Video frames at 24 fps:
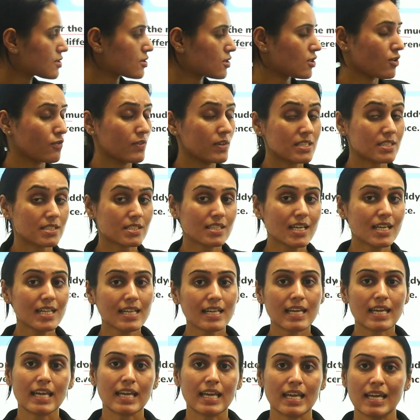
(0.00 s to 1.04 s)
You will still
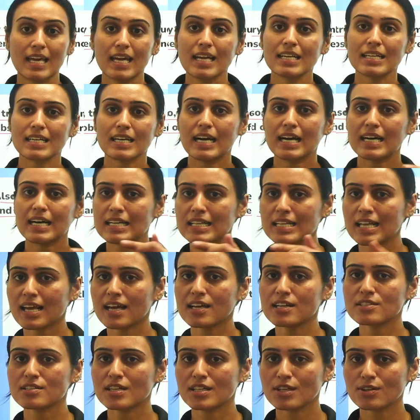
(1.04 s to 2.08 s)
get clear
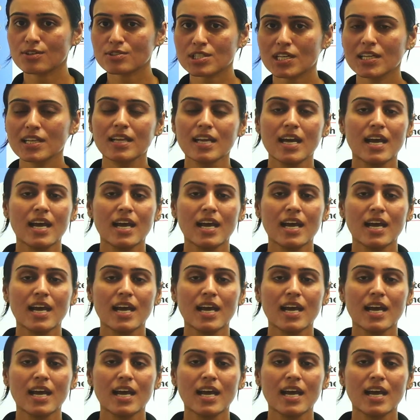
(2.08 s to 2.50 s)
solution.